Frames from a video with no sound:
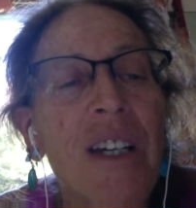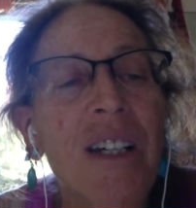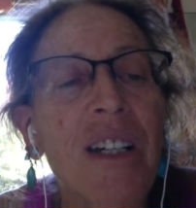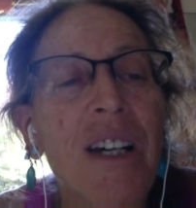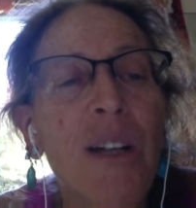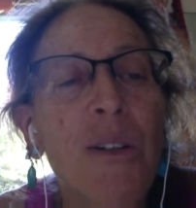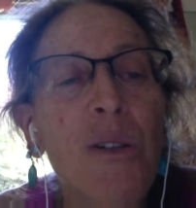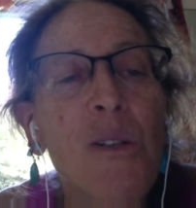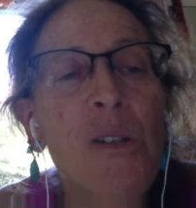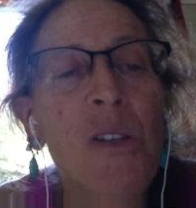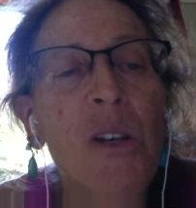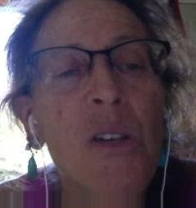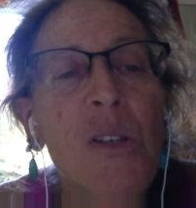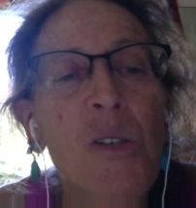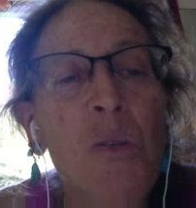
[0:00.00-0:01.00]
Colors
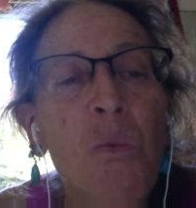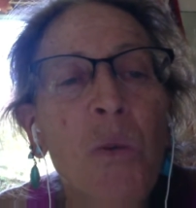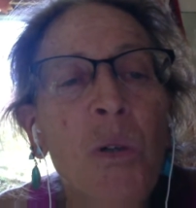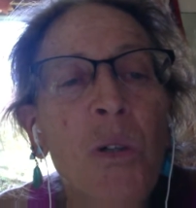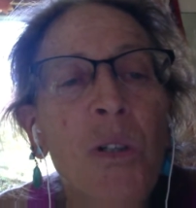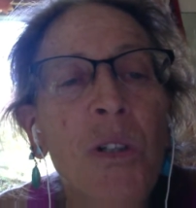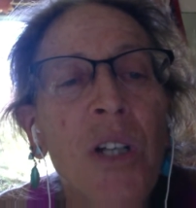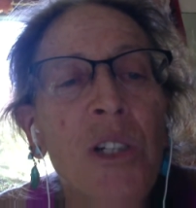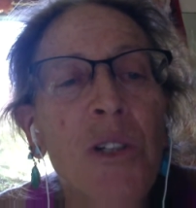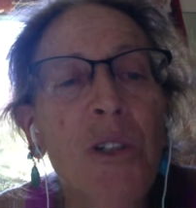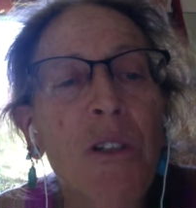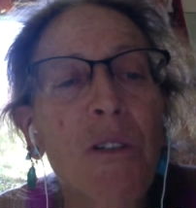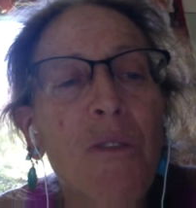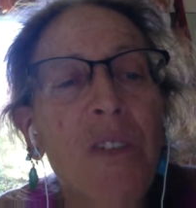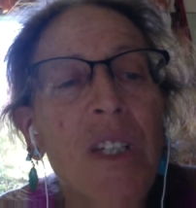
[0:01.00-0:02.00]
swirl under
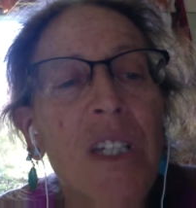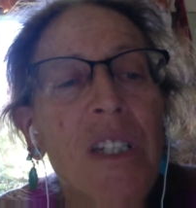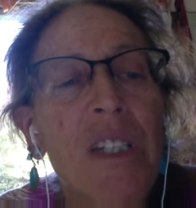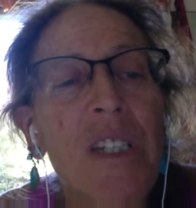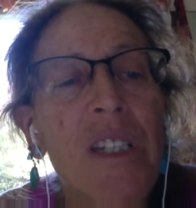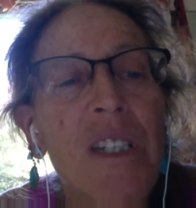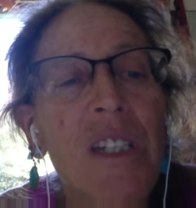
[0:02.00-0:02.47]
your feet.